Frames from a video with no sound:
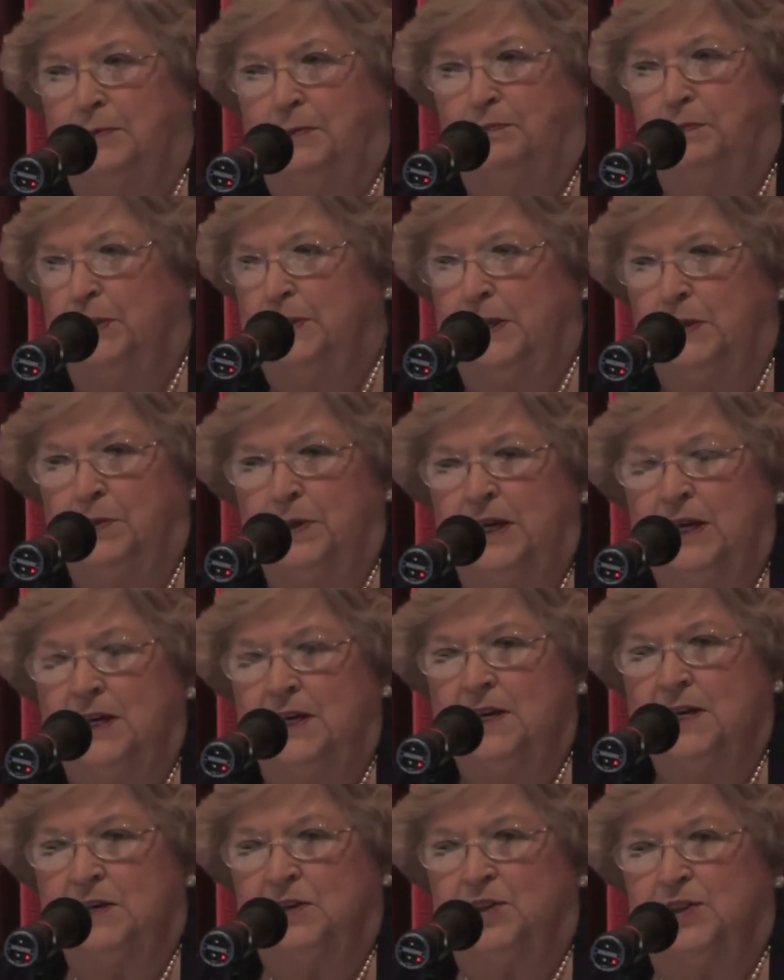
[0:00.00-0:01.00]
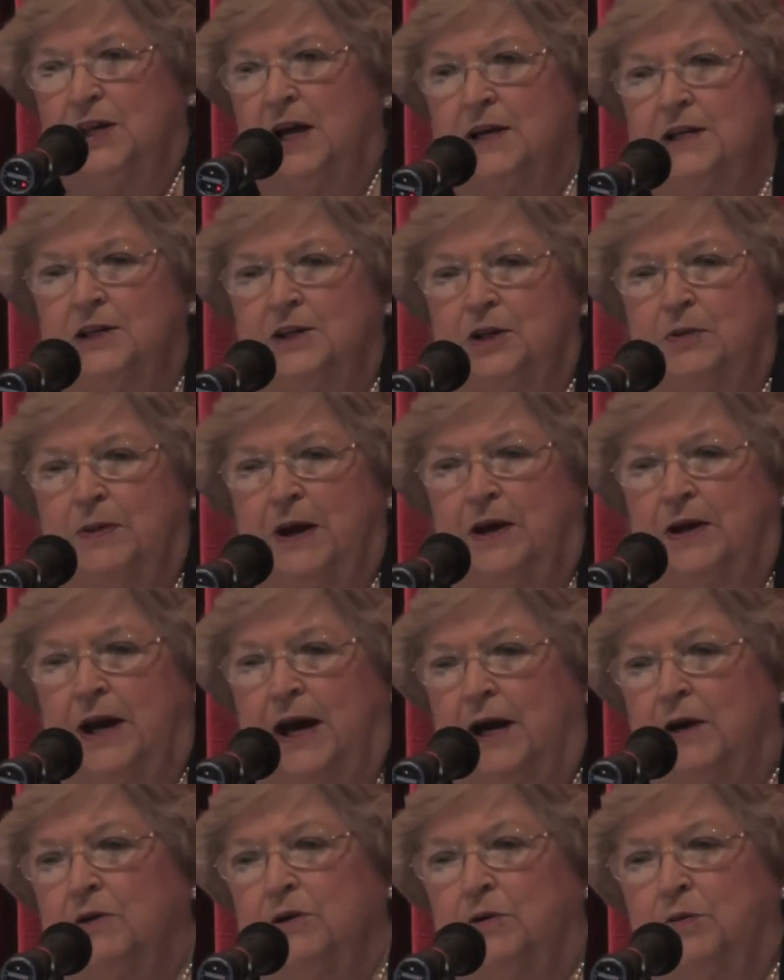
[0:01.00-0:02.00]
but they were getting excited
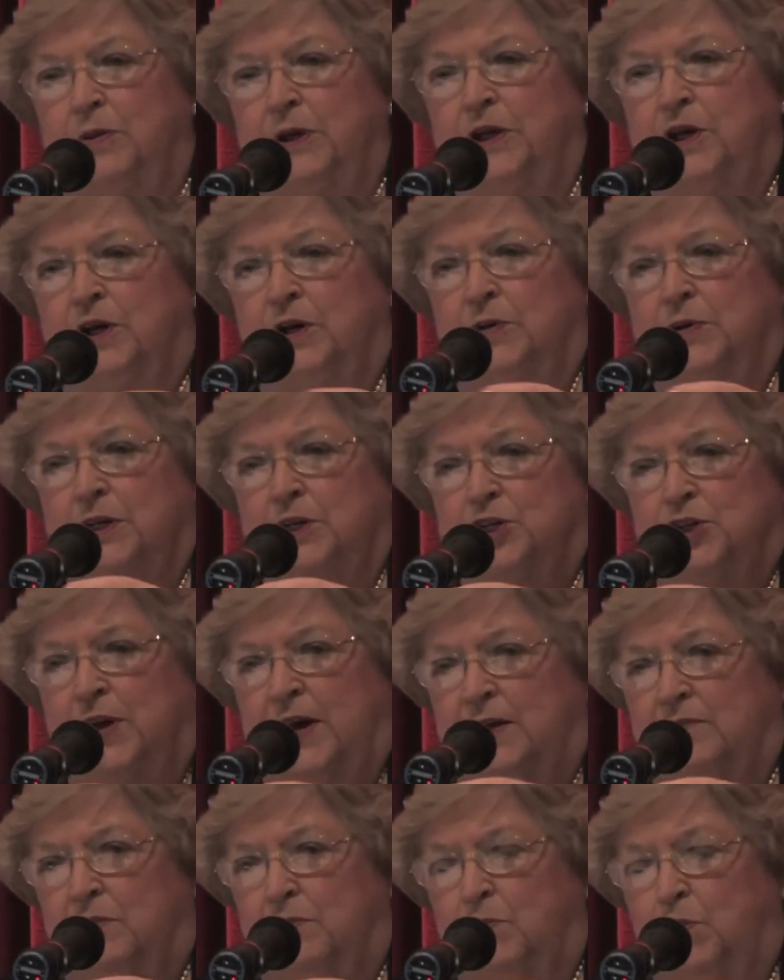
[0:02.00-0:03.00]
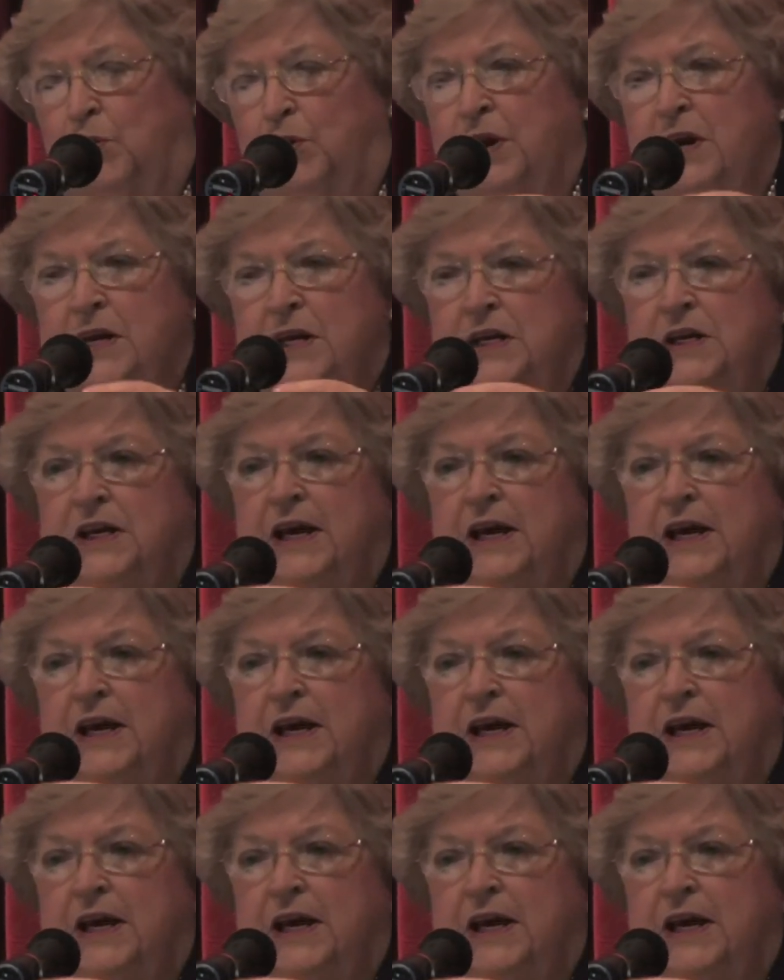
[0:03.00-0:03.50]
about how are we going to have a more